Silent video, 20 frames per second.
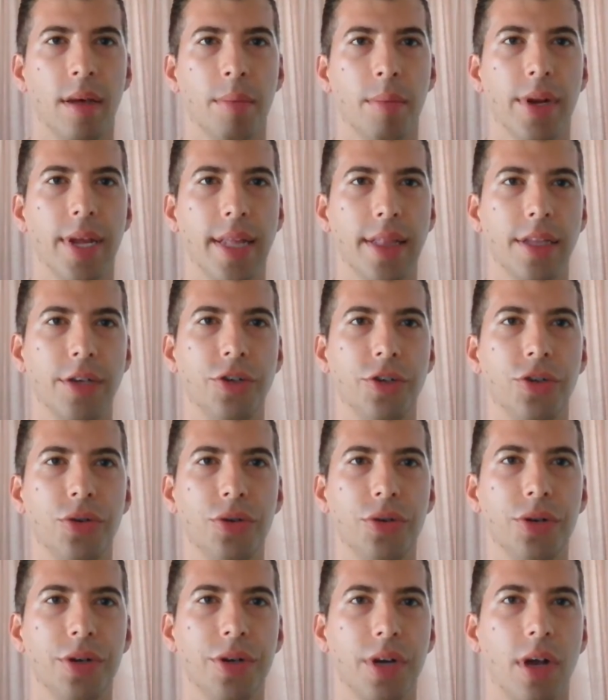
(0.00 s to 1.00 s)
But at the
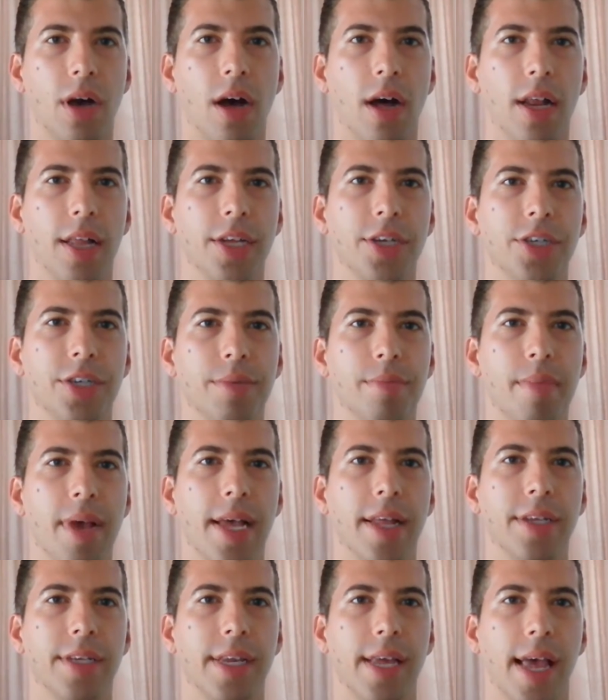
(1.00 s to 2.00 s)
junior, college, and
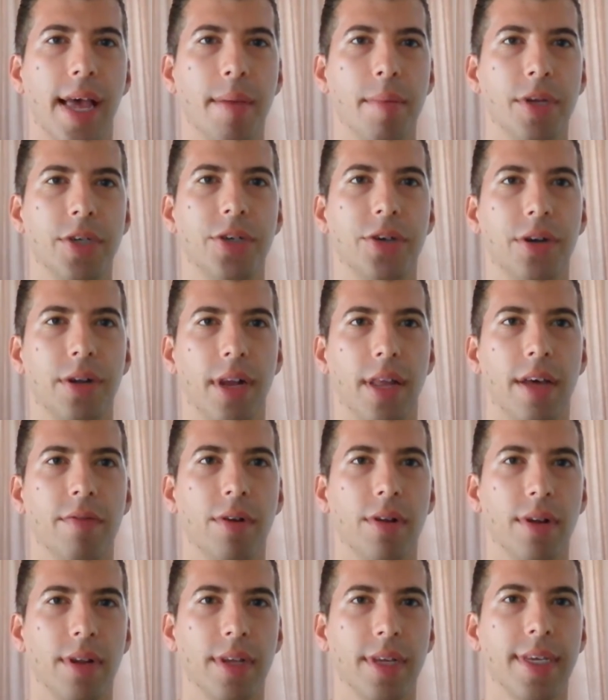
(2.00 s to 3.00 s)
men's amateur
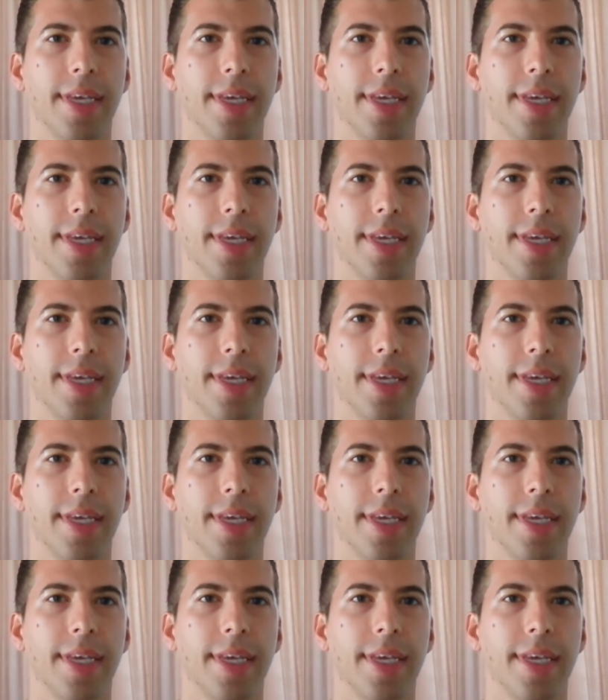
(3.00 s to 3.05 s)
level,